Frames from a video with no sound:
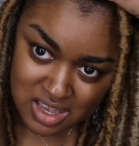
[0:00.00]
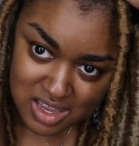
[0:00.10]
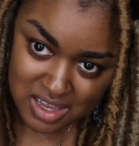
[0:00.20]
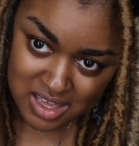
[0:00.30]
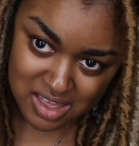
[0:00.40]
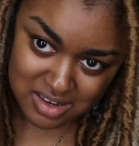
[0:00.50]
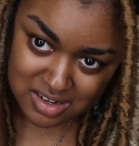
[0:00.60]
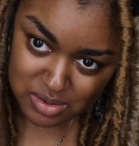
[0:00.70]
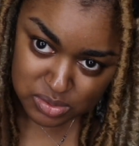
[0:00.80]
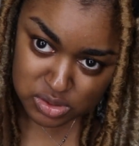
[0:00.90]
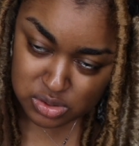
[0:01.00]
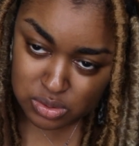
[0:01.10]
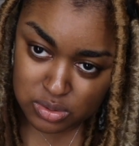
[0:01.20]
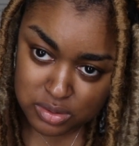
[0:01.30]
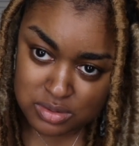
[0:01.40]
and it was just too
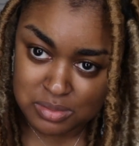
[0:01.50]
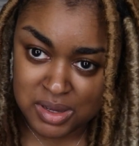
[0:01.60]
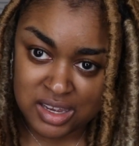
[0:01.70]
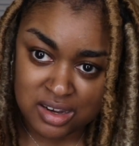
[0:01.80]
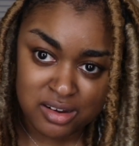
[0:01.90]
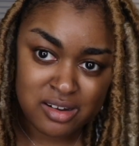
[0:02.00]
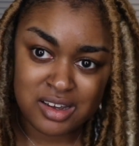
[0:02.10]
close to my hair,